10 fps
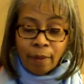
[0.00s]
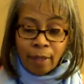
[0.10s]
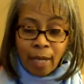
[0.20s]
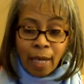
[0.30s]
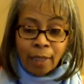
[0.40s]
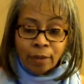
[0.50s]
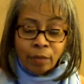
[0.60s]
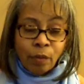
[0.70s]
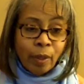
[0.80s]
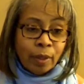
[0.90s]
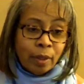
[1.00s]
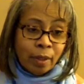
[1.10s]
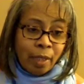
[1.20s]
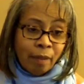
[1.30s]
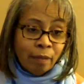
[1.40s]
the kinds of
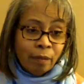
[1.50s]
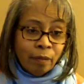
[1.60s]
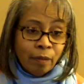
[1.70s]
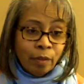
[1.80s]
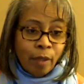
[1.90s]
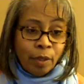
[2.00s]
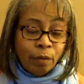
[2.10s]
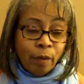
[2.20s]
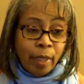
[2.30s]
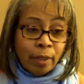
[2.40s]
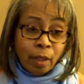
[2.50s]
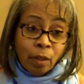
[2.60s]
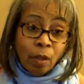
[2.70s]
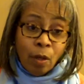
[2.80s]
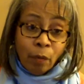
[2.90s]
questions that I've tried to raise
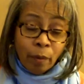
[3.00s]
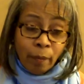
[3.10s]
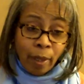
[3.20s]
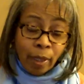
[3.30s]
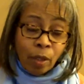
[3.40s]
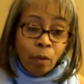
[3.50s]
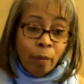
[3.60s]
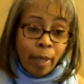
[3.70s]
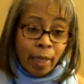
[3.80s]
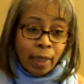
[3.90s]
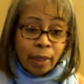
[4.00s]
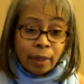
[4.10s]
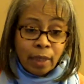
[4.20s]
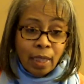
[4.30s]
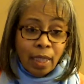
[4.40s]
along with my co-panelists